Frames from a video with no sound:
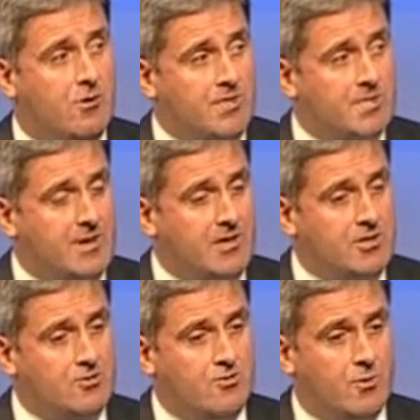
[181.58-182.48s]
role is to
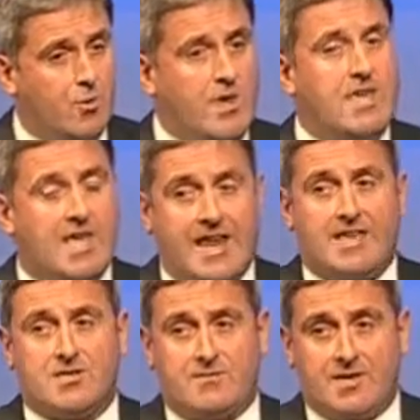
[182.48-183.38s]
make sure that we
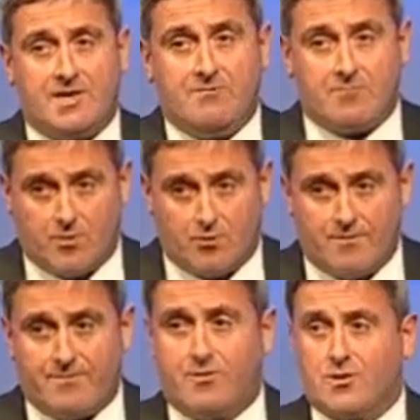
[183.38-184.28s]
collectively,
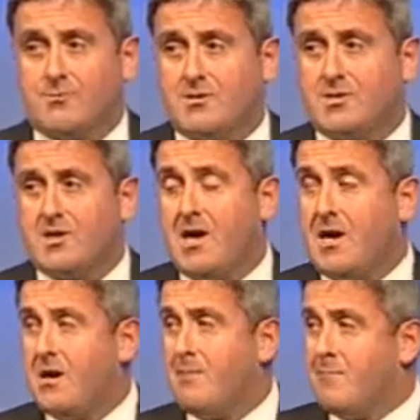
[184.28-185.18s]
law enforcement,
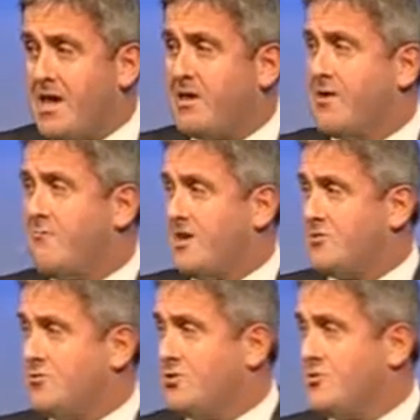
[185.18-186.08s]
make
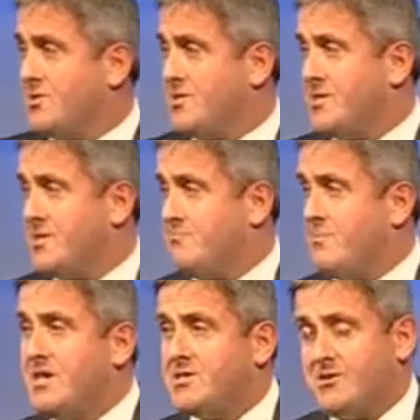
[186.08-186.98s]
rational choices
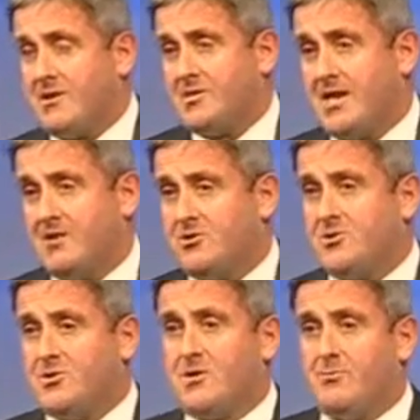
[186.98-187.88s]
based on
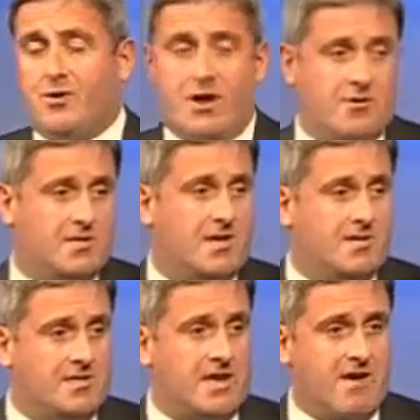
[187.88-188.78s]
intelligence that
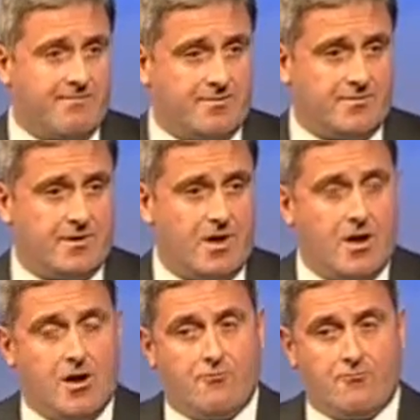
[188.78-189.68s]
prioritises our effort
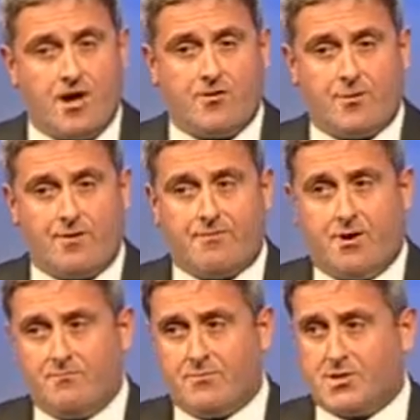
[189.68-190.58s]
right the way
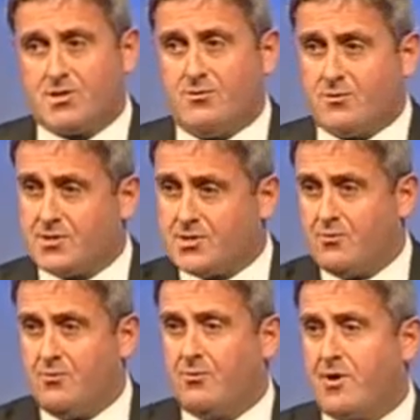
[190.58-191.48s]
from source
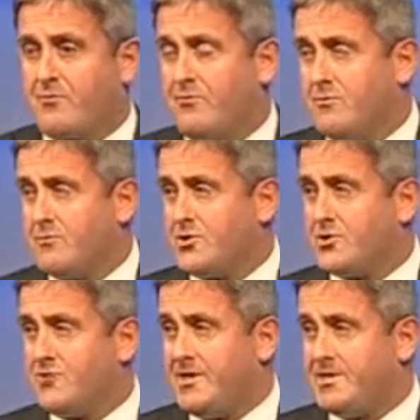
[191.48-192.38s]
all the way through to
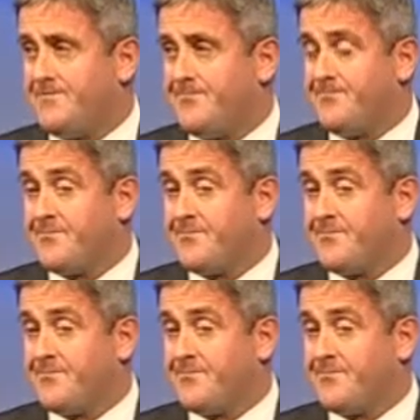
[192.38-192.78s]
street.